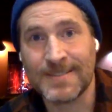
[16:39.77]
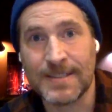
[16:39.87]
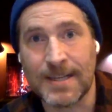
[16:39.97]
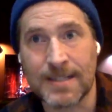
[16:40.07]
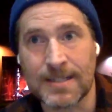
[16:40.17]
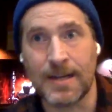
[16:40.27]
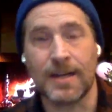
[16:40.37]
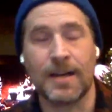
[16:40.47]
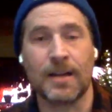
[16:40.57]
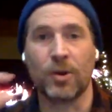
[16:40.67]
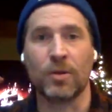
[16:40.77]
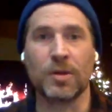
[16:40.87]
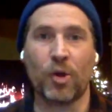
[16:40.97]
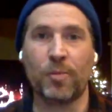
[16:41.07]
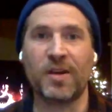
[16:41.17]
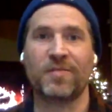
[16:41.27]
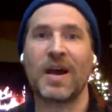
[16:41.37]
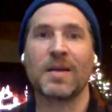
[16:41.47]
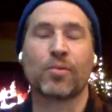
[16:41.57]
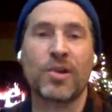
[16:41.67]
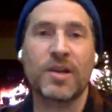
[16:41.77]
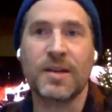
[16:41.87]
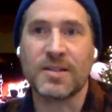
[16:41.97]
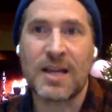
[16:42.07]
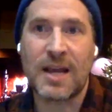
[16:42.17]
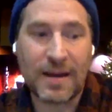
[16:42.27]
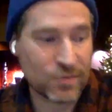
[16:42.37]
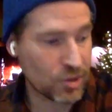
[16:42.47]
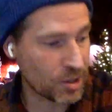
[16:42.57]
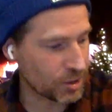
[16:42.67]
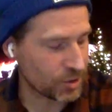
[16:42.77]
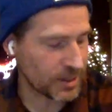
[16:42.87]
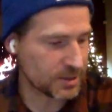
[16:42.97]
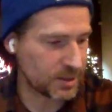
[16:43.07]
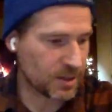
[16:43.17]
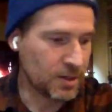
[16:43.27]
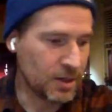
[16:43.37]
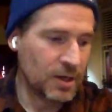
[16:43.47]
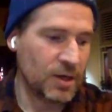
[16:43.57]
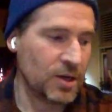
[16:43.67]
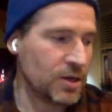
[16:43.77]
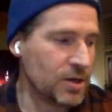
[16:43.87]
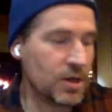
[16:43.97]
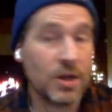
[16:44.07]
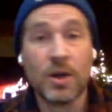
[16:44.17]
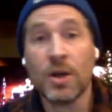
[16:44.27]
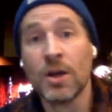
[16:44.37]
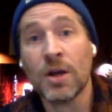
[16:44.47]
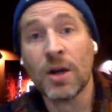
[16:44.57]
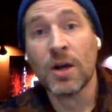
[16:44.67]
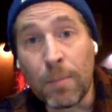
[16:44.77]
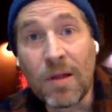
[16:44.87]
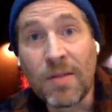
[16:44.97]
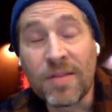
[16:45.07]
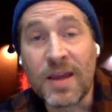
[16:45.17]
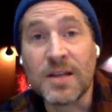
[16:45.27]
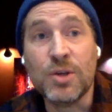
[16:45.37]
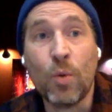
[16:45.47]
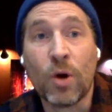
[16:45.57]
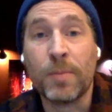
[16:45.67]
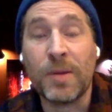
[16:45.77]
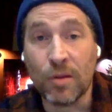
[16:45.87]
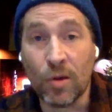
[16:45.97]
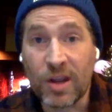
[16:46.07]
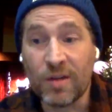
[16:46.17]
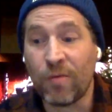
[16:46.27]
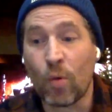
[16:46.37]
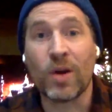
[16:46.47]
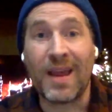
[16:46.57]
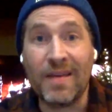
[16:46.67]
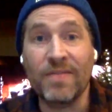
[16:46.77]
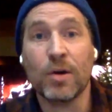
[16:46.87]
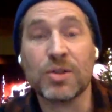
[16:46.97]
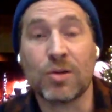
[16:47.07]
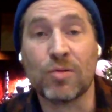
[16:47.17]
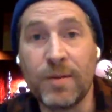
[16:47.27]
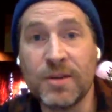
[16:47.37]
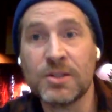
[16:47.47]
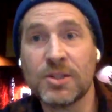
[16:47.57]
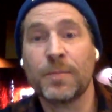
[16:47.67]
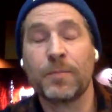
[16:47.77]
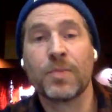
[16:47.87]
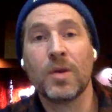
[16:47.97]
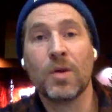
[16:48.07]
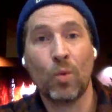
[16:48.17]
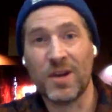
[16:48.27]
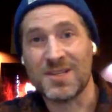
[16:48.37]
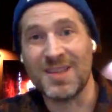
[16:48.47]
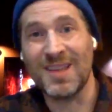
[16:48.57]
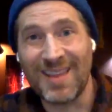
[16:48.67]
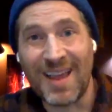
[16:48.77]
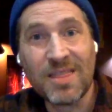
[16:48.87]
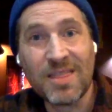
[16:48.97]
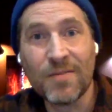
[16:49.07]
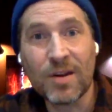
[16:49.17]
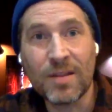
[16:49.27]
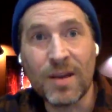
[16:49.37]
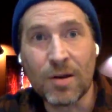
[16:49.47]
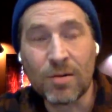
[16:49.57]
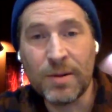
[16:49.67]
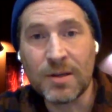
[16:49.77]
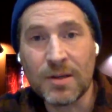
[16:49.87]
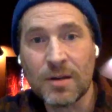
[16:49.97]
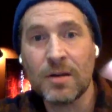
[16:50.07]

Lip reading: That's a little bit of fine print in SAG-AFTRA contracts there. Couple of things you want to be looking for in those agreements. What is the length of the agreement?